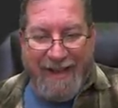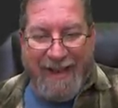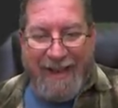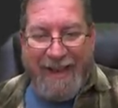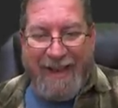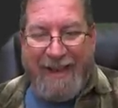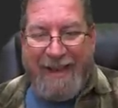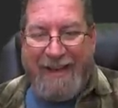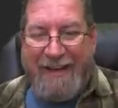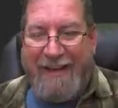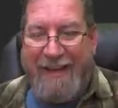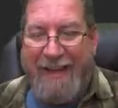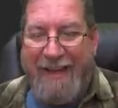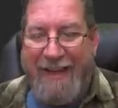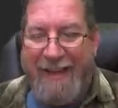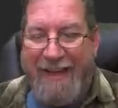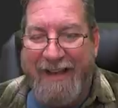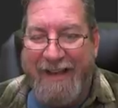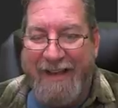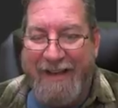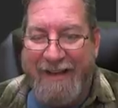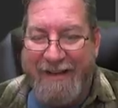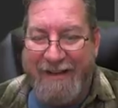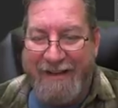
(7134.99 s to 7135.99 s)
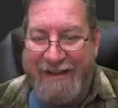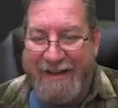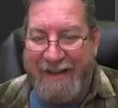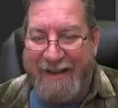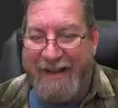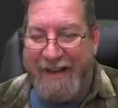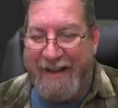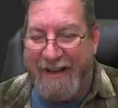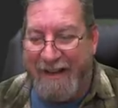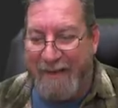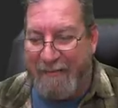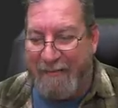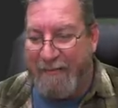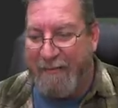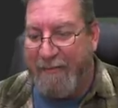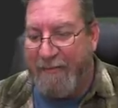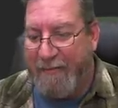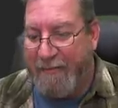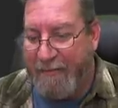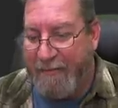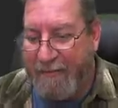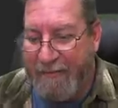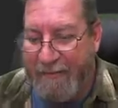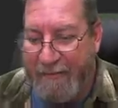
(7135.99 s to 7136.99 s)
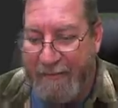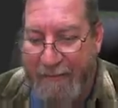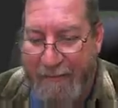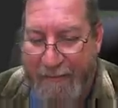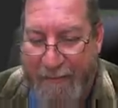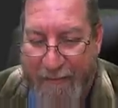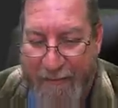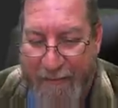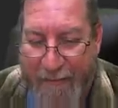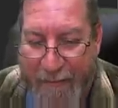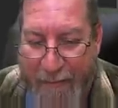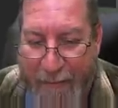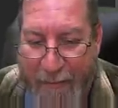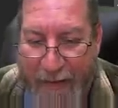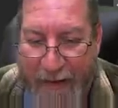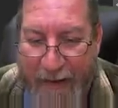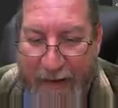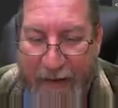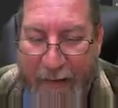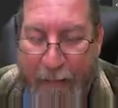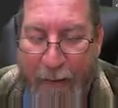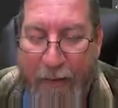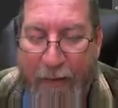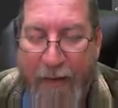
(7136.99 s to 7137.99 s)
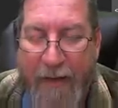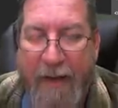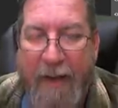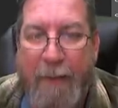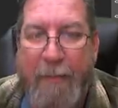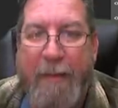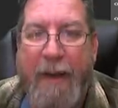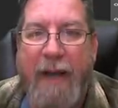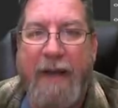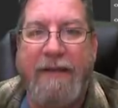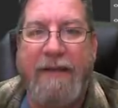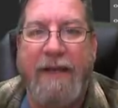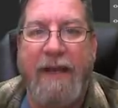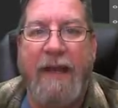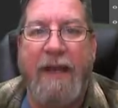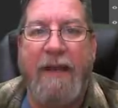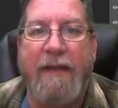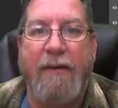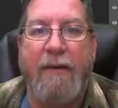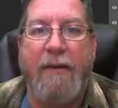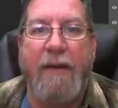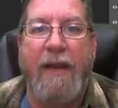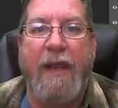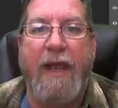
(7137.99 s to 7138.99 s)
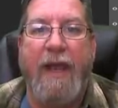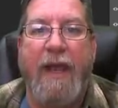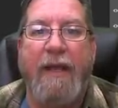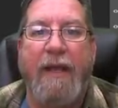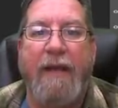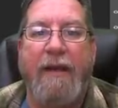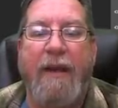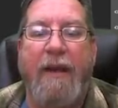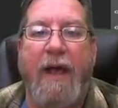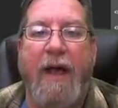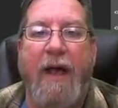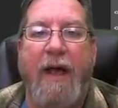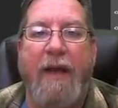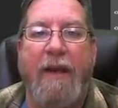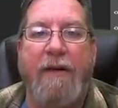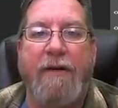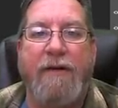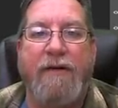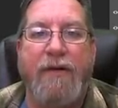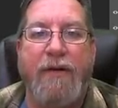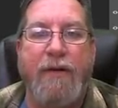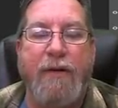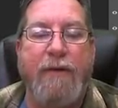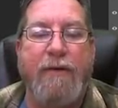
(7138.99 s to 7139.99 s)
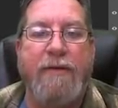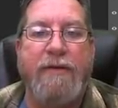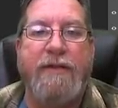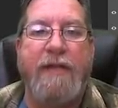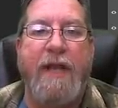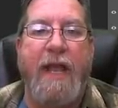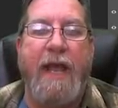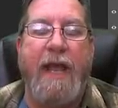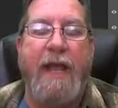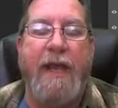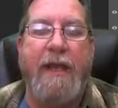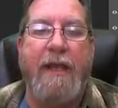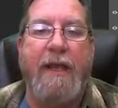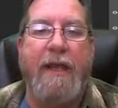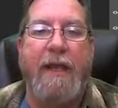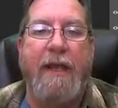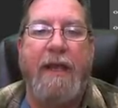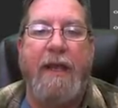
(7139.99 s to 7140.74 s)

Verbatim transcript: and uh, um, we will get back together again on Tuesday